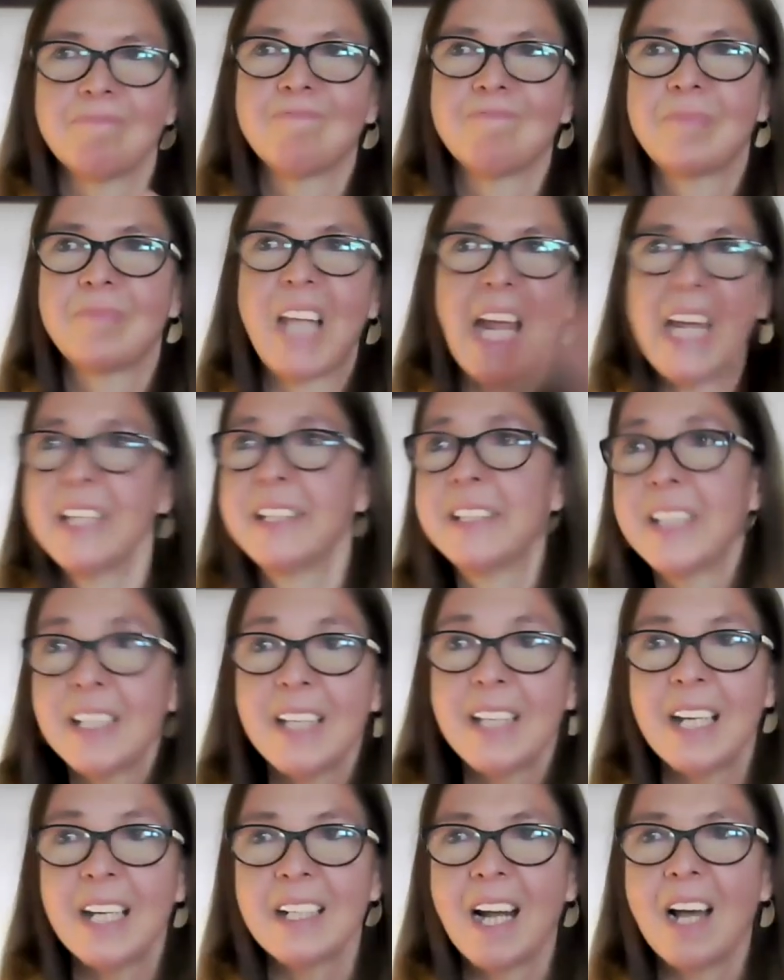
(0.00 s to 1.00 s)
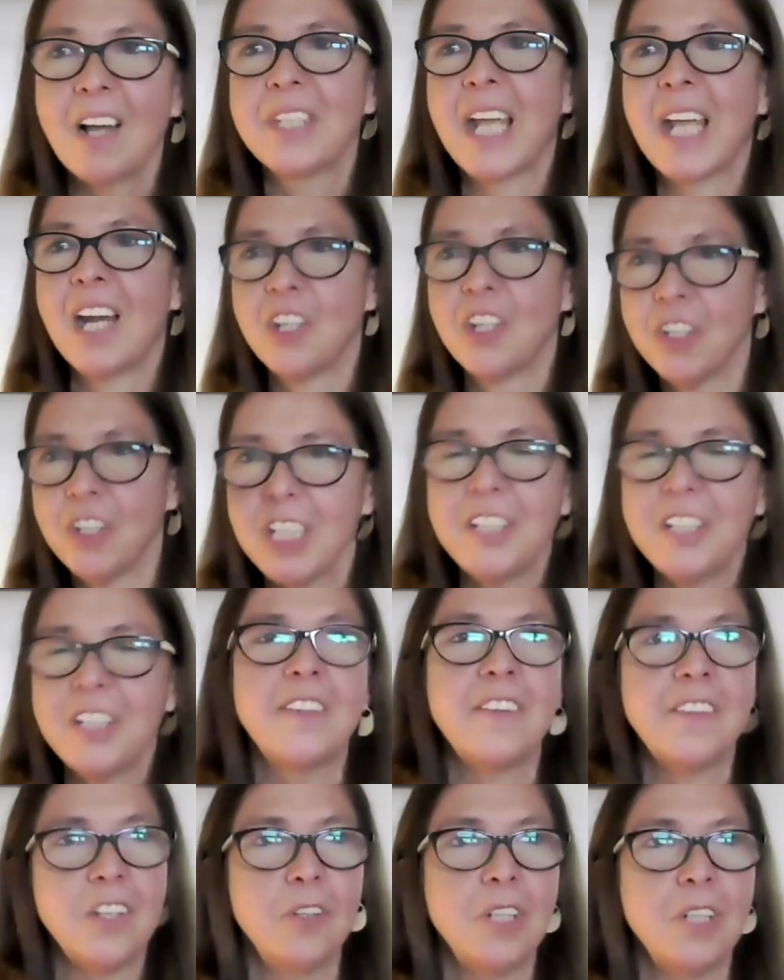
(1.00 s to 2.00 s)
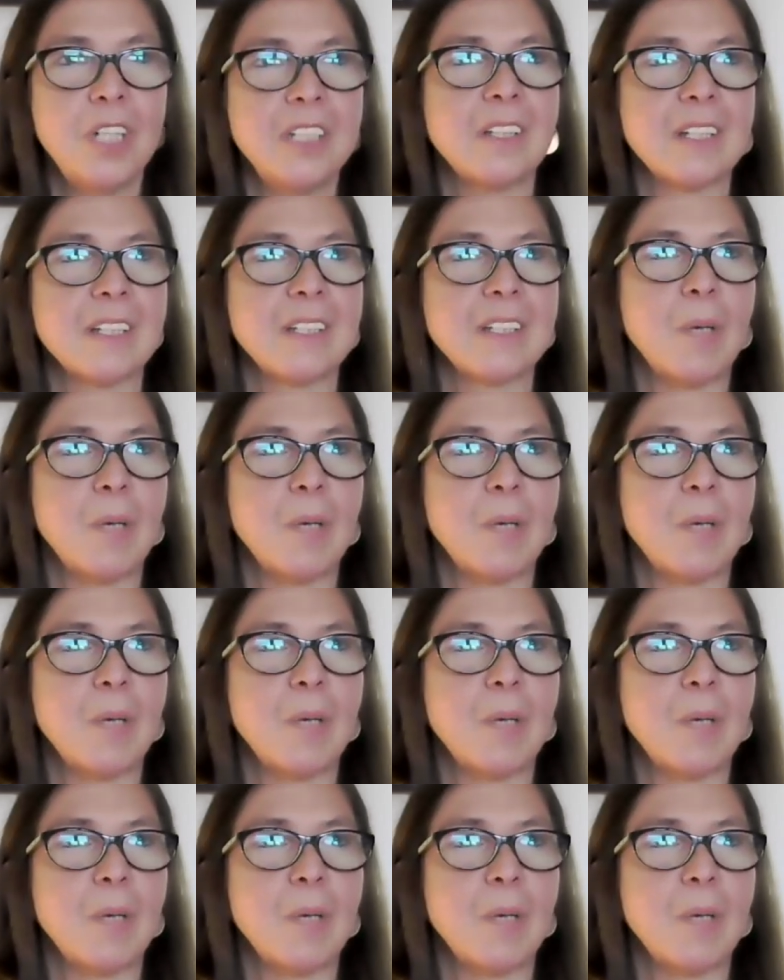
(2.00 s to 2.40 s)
data that out there; you need a series as